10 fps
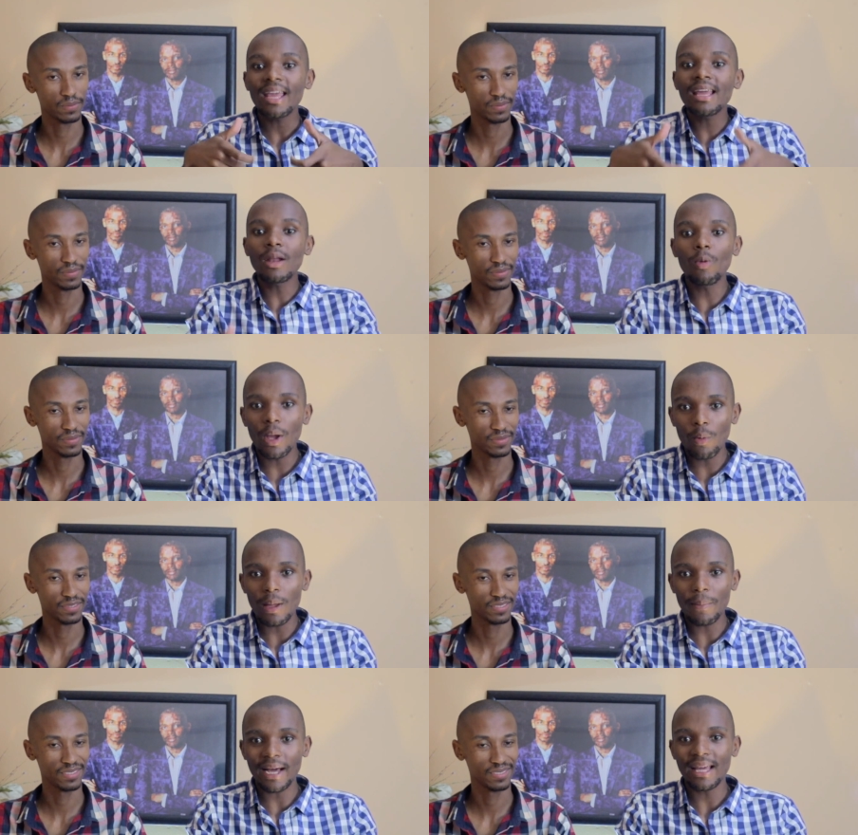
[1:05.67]
Speaker 1: in a way
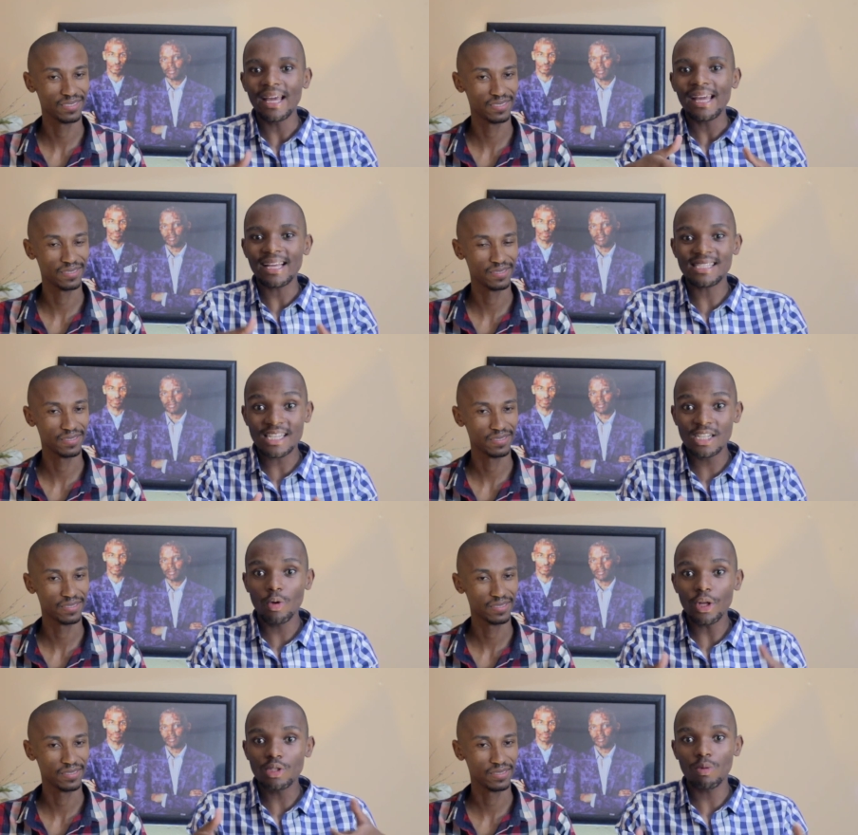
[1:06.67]
whereby it's actually
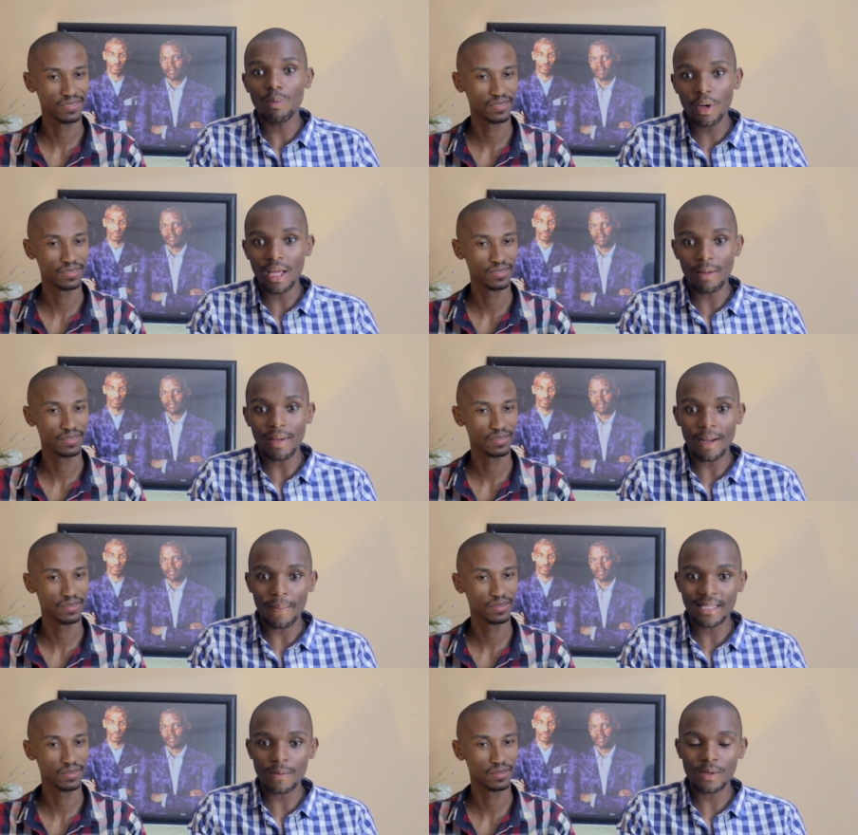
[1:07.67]
going to be putting him in a
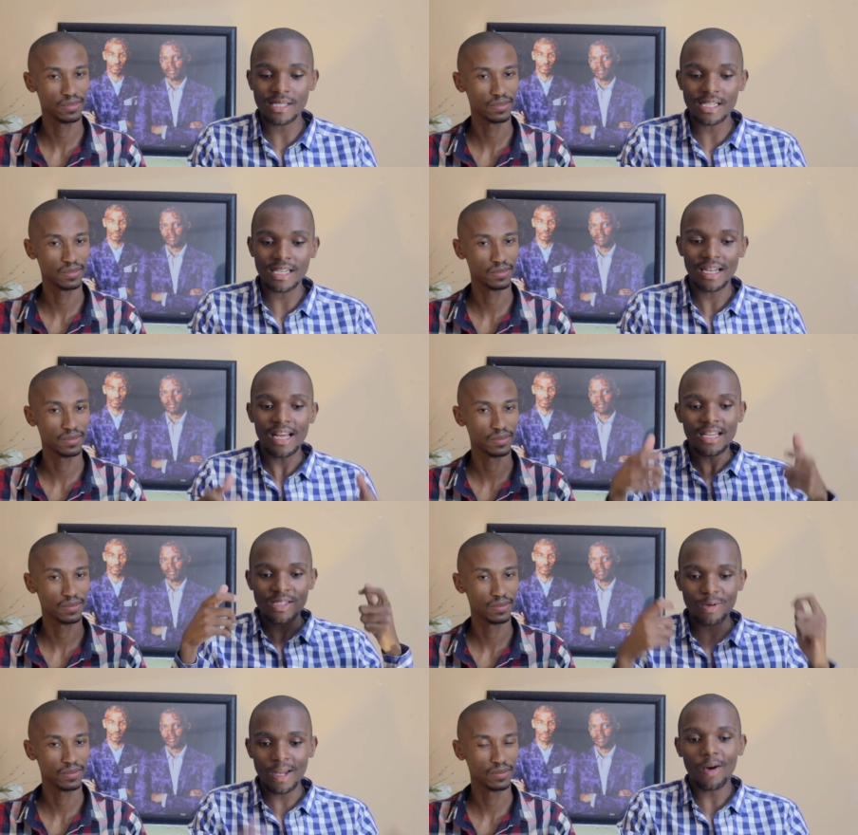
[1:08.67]
better position.
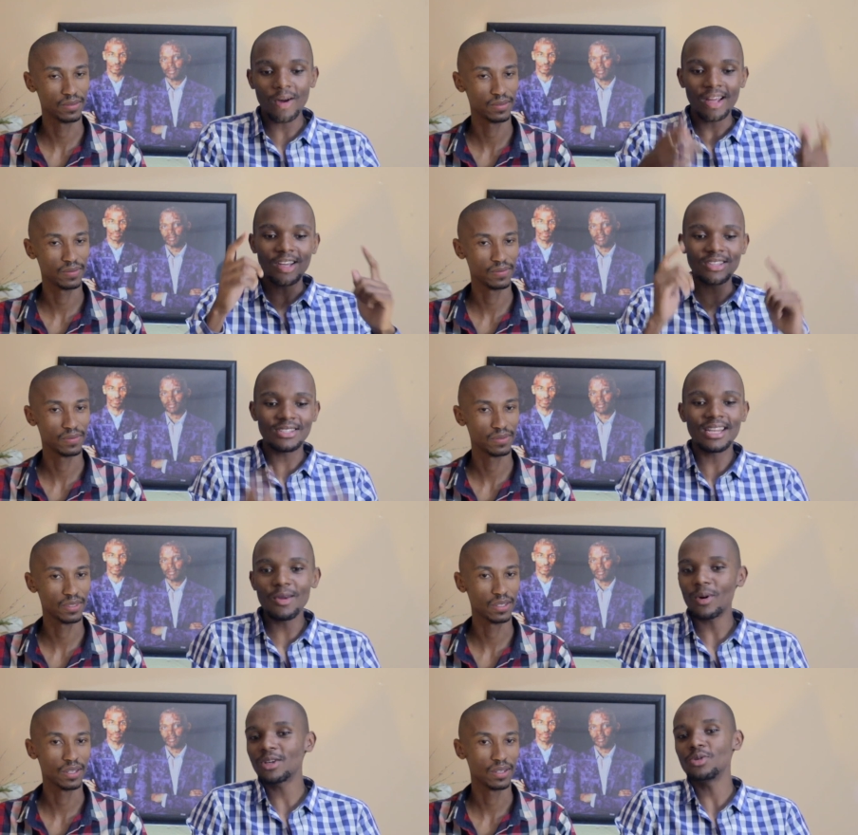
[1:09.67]
So now
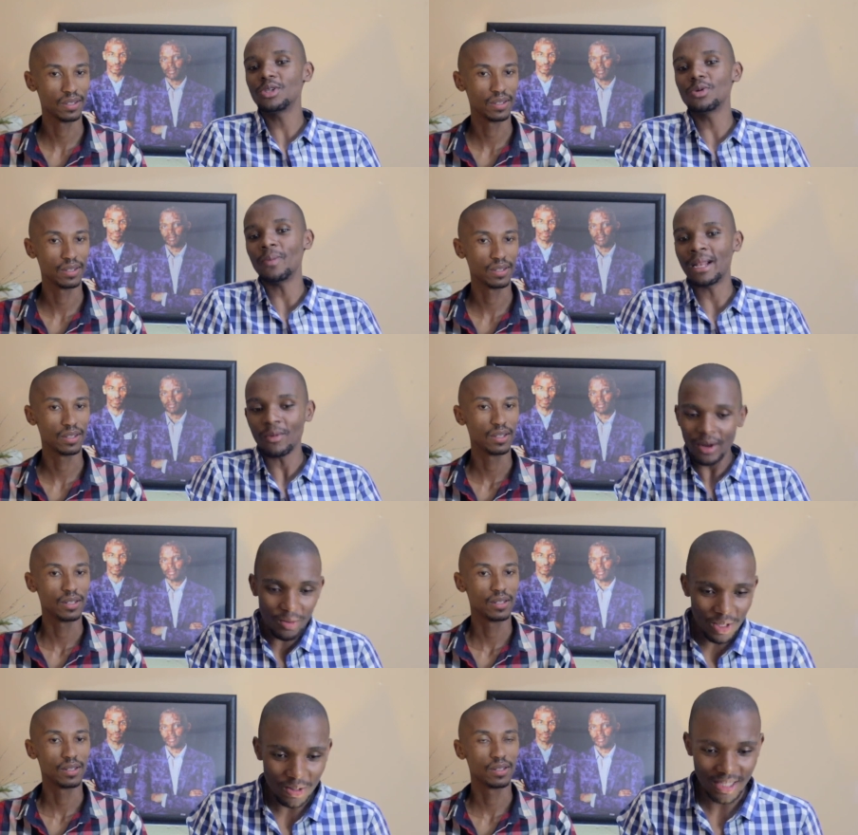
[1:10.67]
Today, what do we do, man?
Speaker 2: What
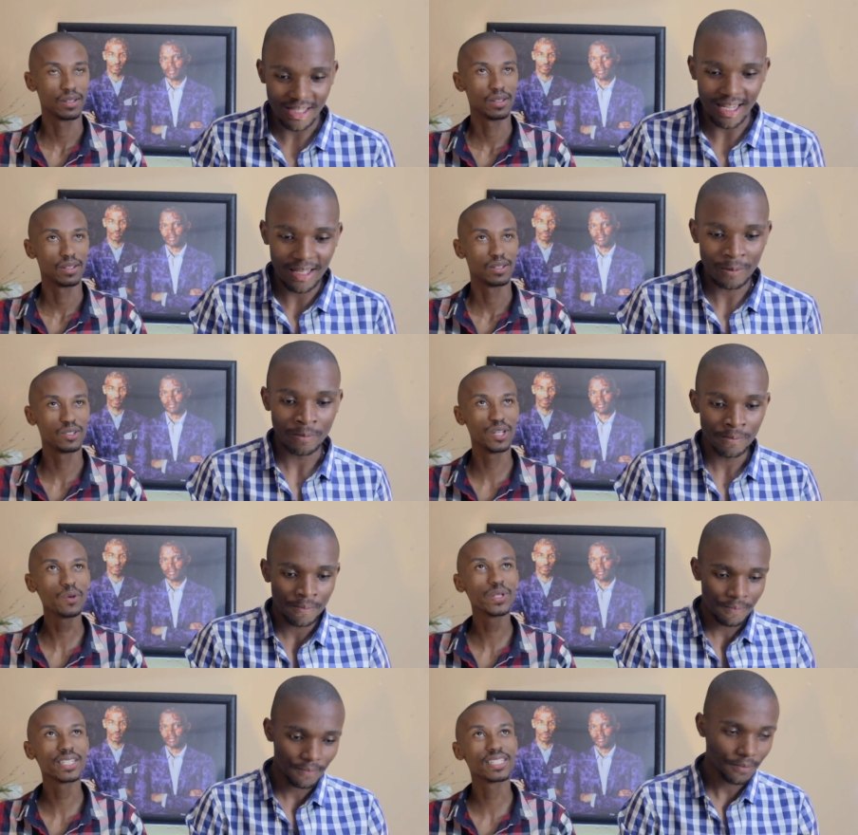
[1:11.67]
are we doing today?
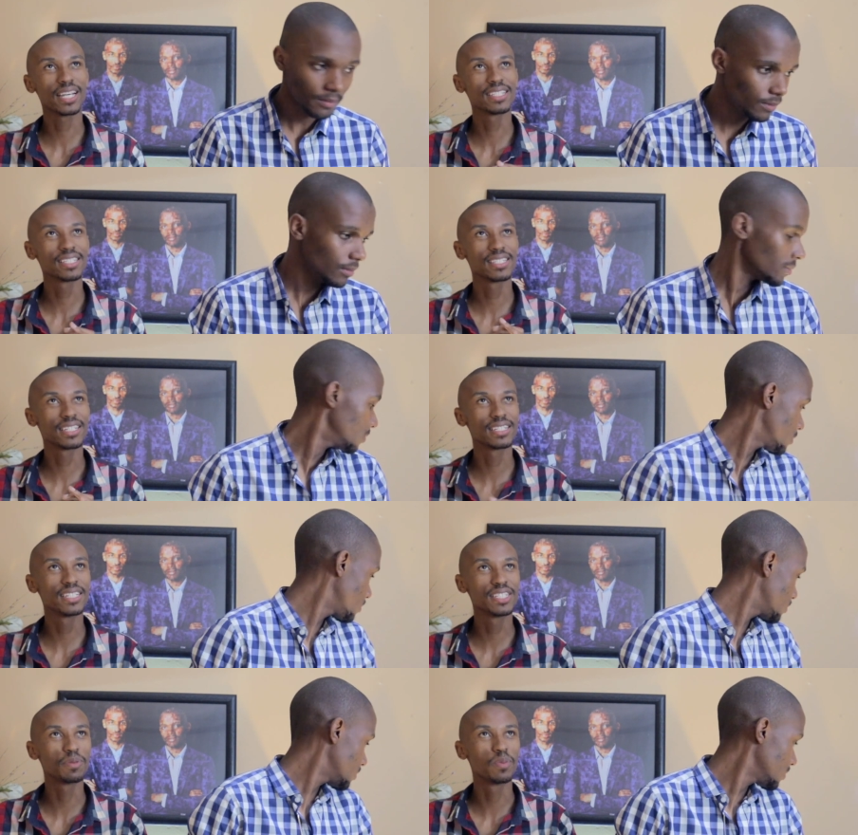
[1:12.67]
Today, we're discussing
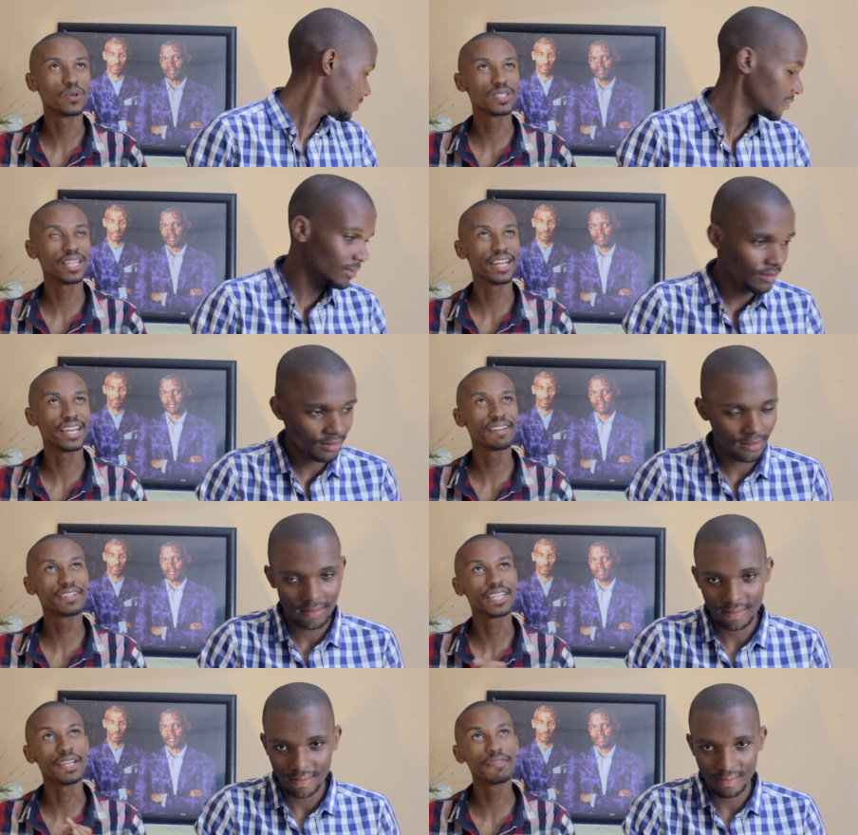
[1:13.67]
strategic books that are
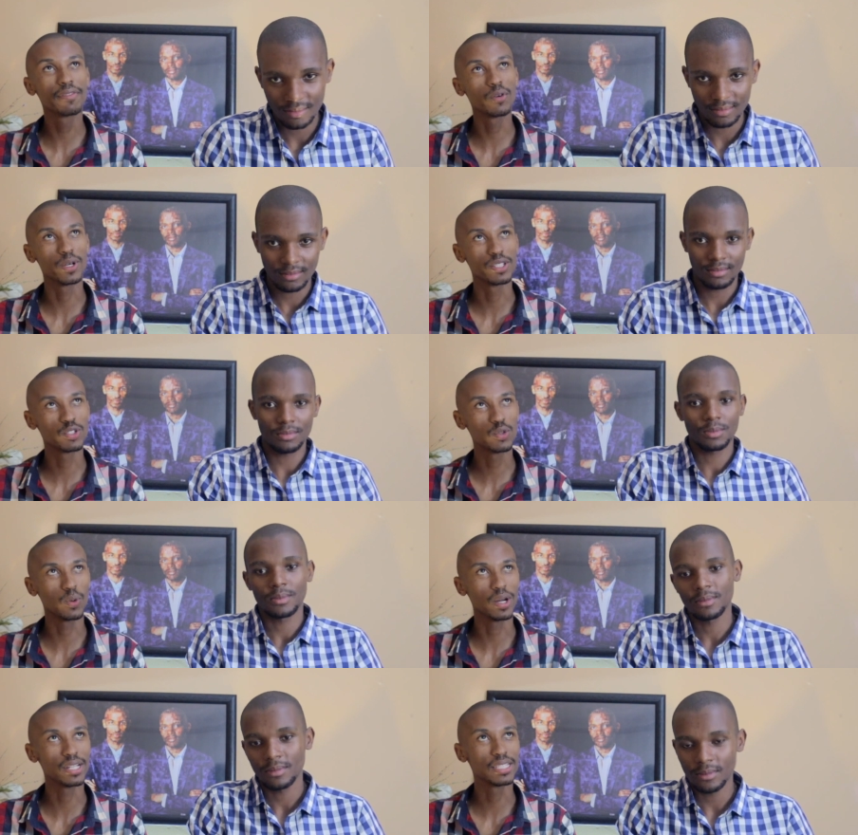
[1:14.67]
having influence
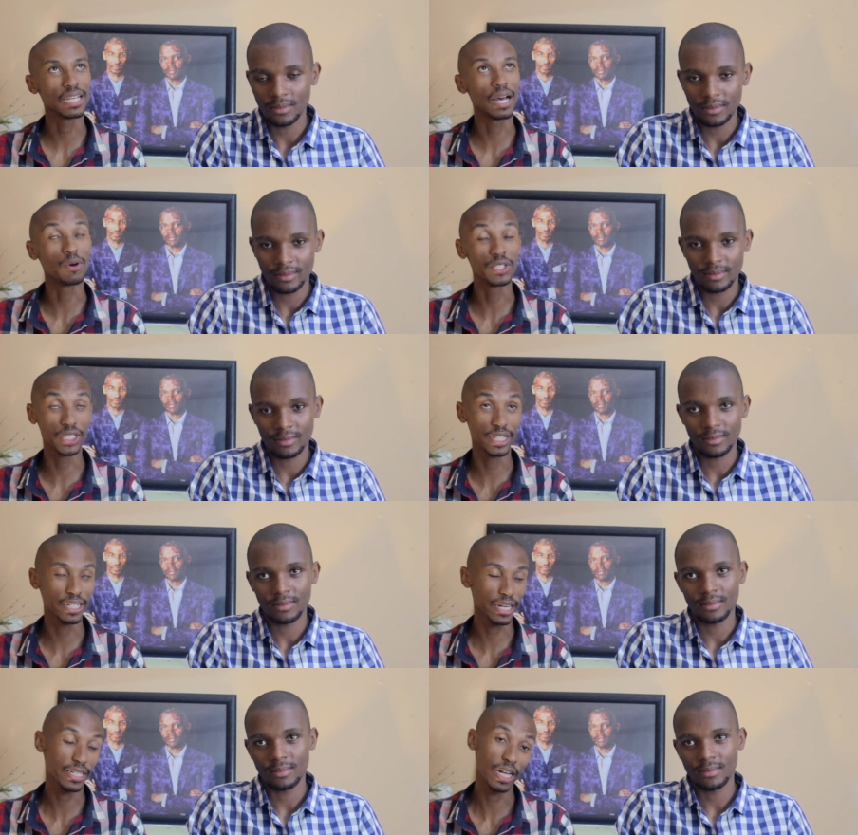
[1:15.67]
towards our
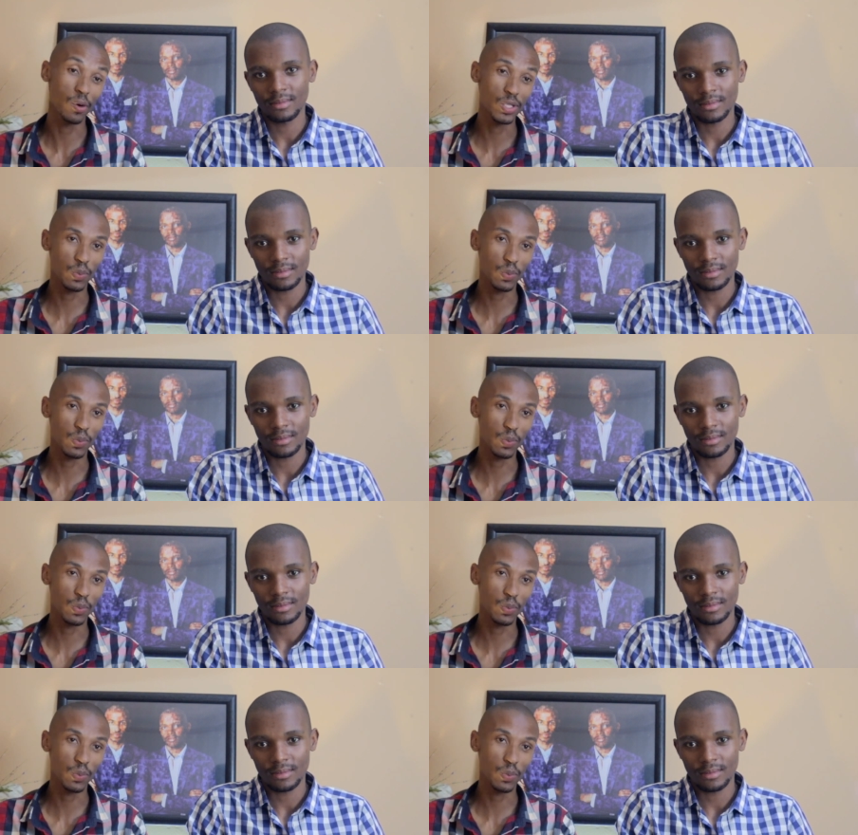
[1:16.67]
journey right now as